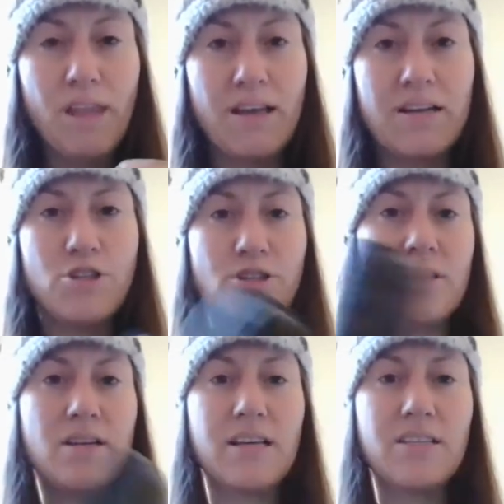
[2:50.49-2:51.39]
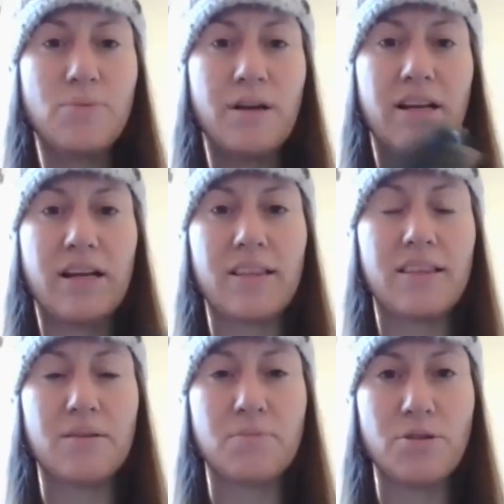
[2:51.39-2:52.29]
And it's just a nice way to get
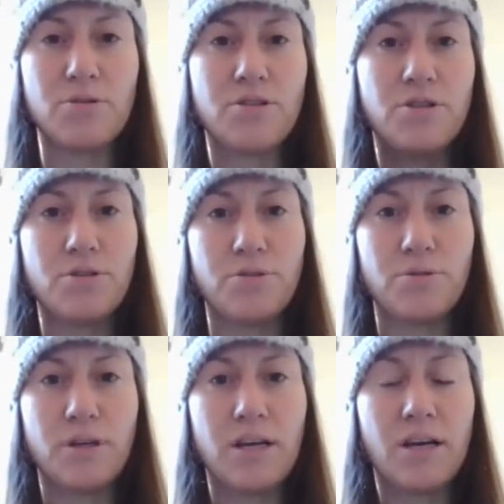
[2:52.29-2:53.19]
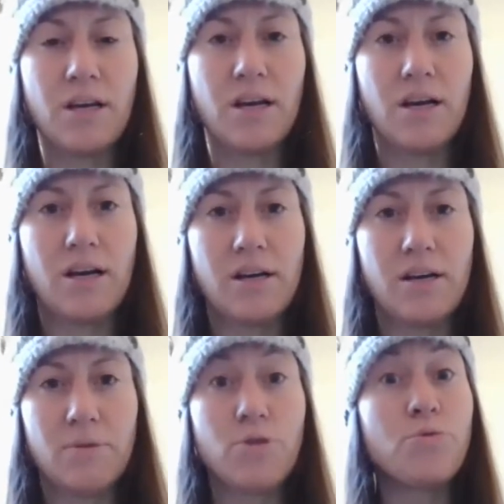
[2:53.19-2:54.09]
them used to
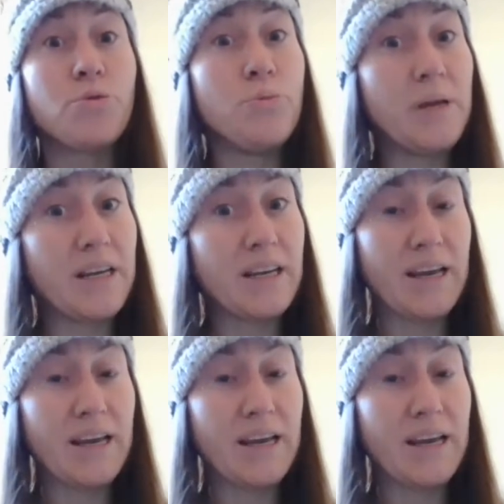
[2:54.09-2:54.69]
grooming.